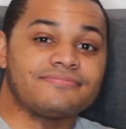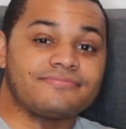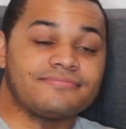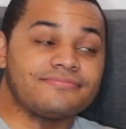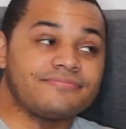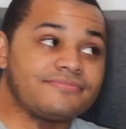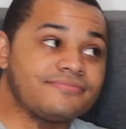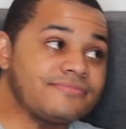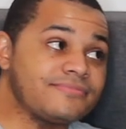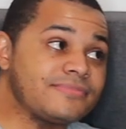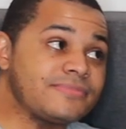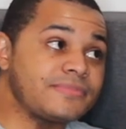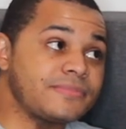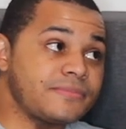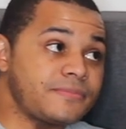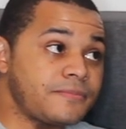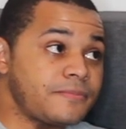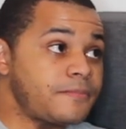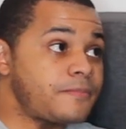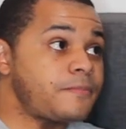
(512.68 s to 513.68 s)

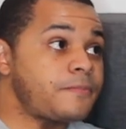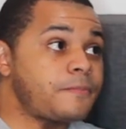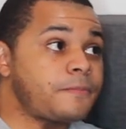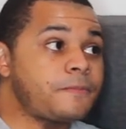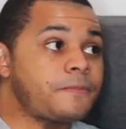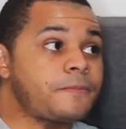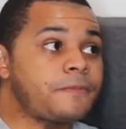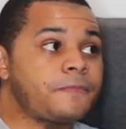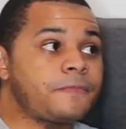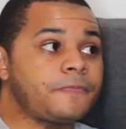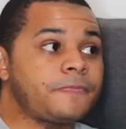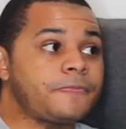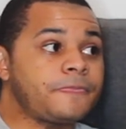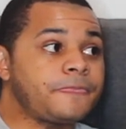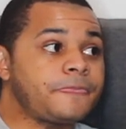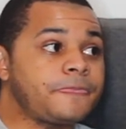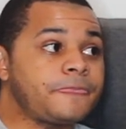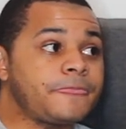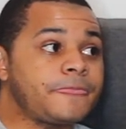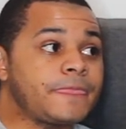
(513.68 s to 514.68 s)

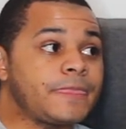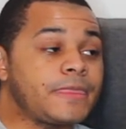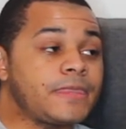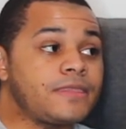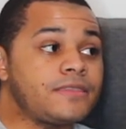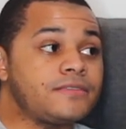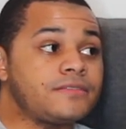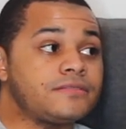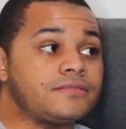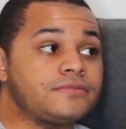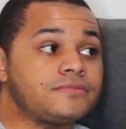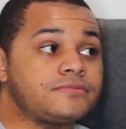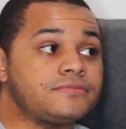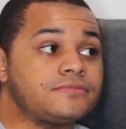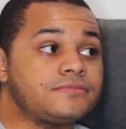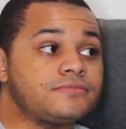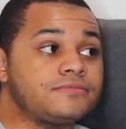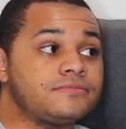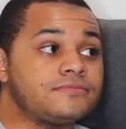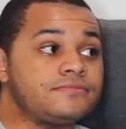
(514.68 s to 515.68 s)

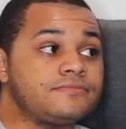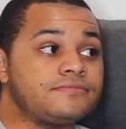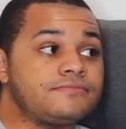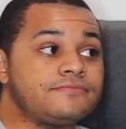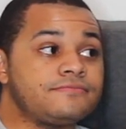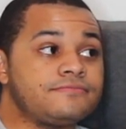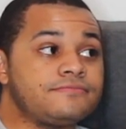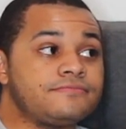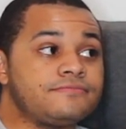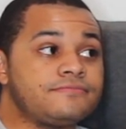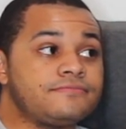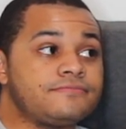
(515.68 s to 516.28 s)
The person shown says nothing.